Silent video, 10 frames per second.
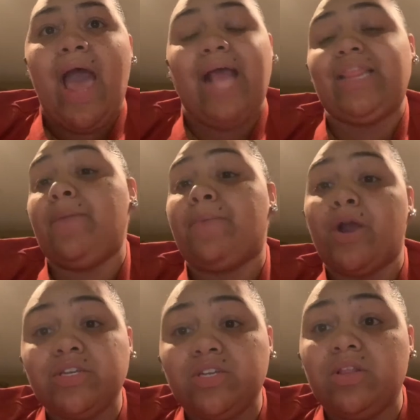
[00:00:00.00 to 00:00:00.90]
I think
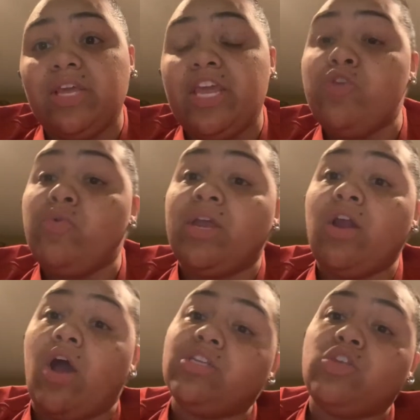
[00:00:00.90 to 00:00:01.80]
personally, you can
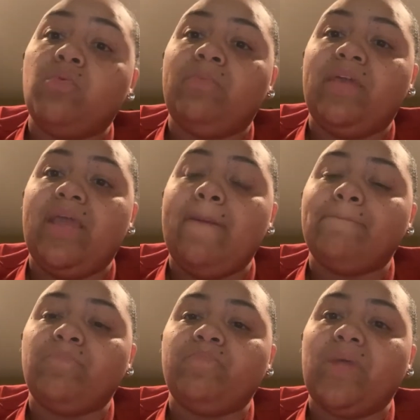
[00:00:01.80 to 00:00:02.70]
also be
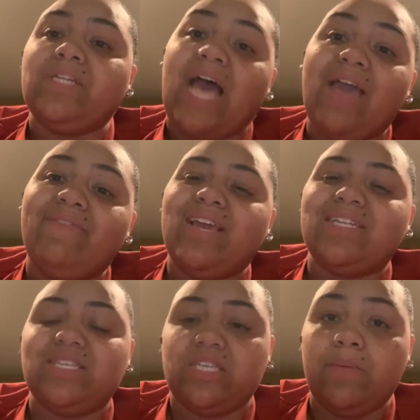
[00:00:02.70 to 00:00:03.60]
diving
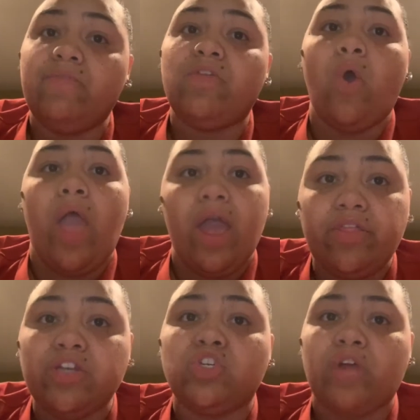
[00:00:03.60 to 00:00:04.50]
into some of the
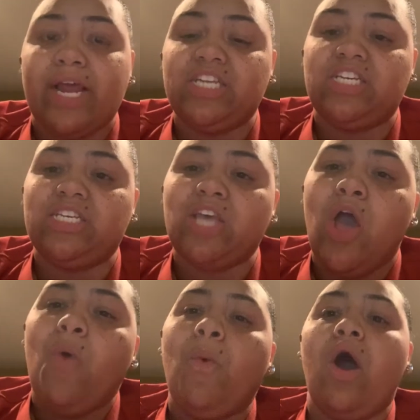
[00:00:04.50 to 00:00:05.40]
other strategies
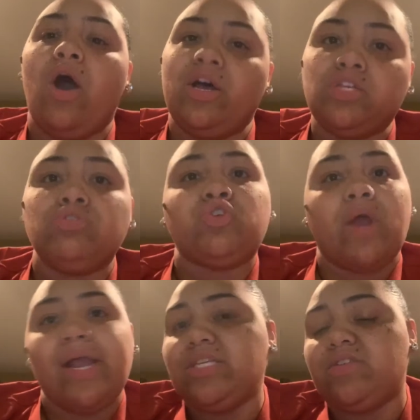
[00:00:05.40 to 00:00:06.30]
while also
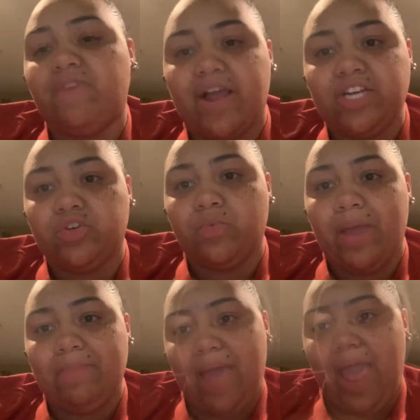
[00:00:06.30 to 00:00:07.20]
trying to find your
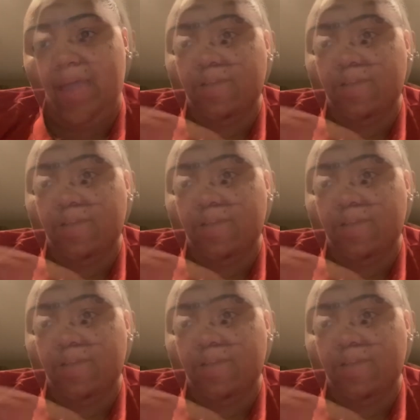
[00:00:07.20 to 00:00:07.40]
way back.